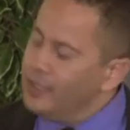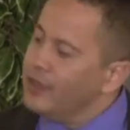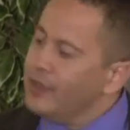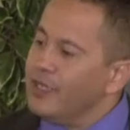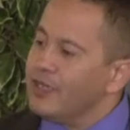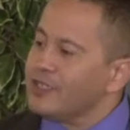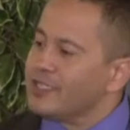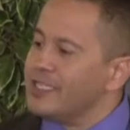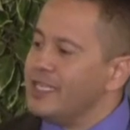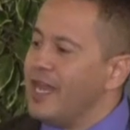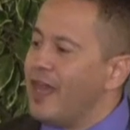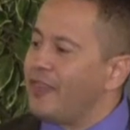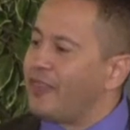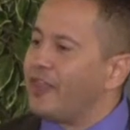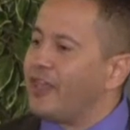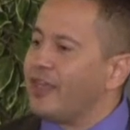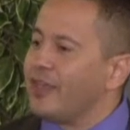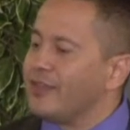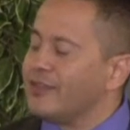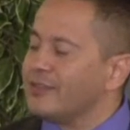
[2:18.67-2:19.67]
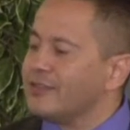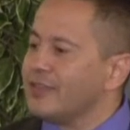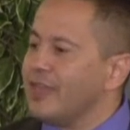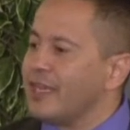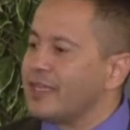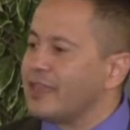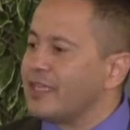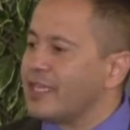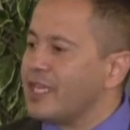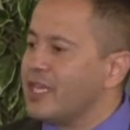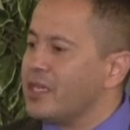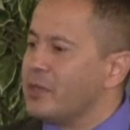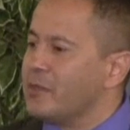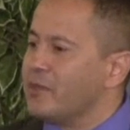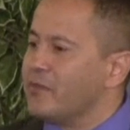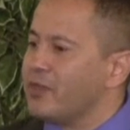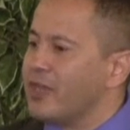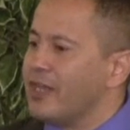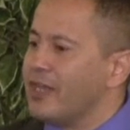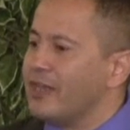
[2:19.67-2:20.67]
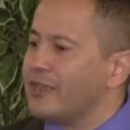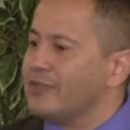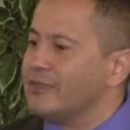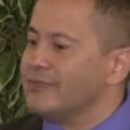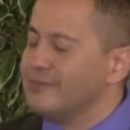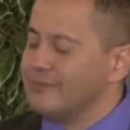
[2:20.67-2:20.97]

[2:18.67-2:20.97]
There's nothing like the kingdom of God.